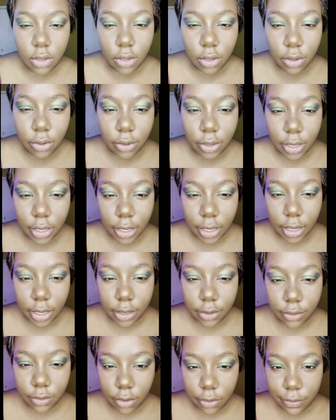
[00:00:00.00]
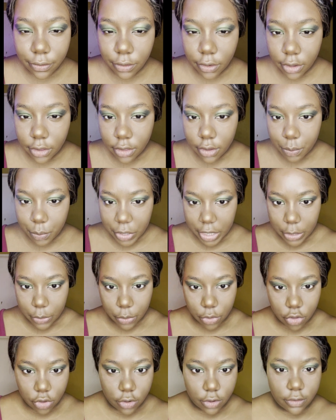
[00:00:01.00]
Okay, so I've done the
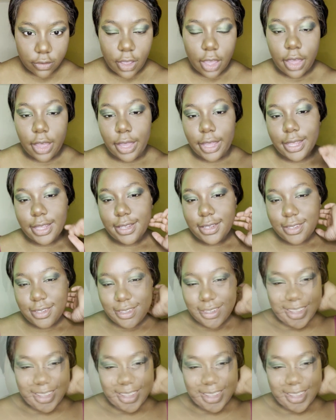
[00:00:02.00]
Beetlejuice eyes.